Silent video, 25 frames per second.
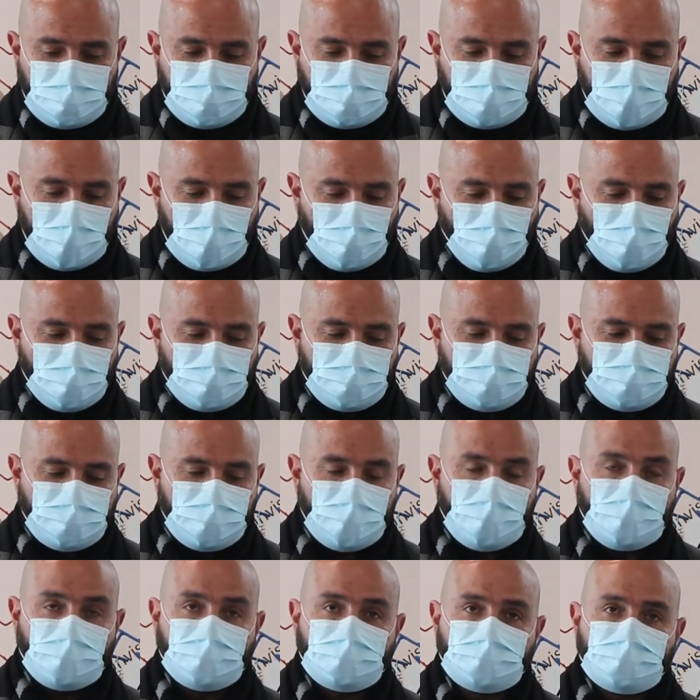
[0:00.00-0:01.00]
that would
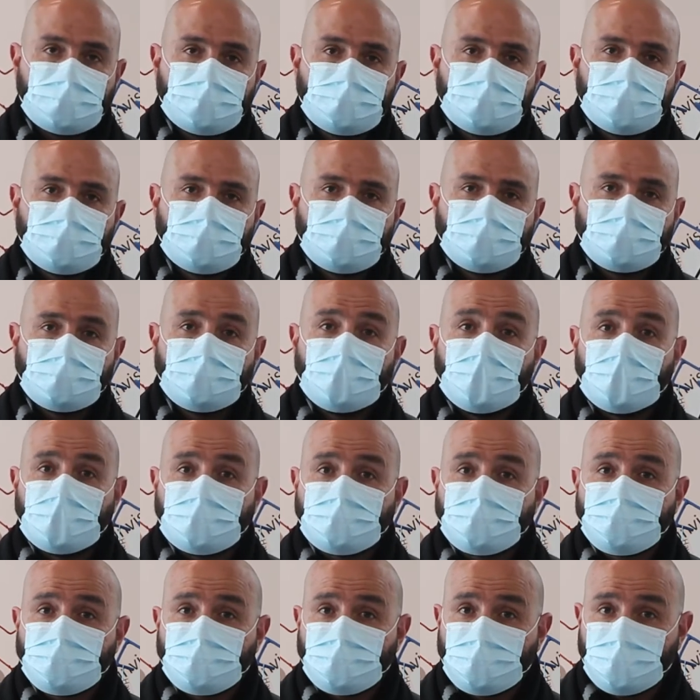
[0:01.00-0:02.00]
sound
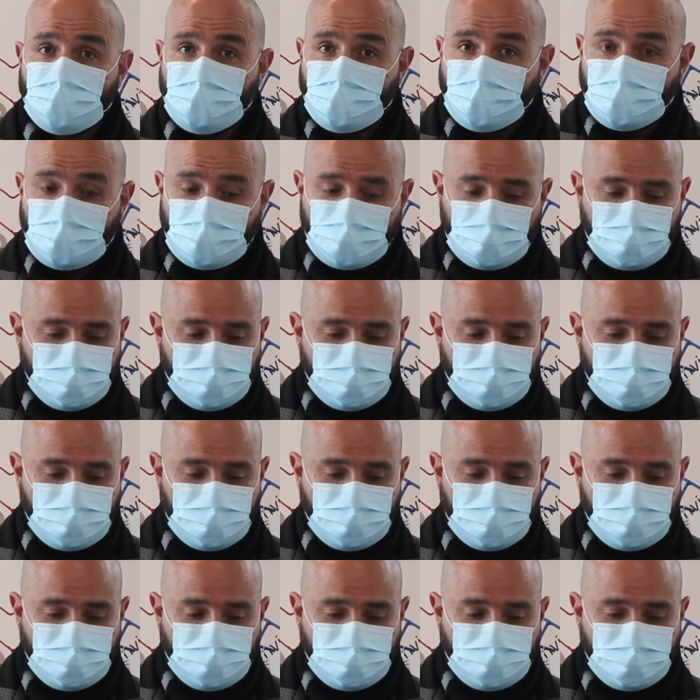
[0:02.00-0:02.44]
much truer.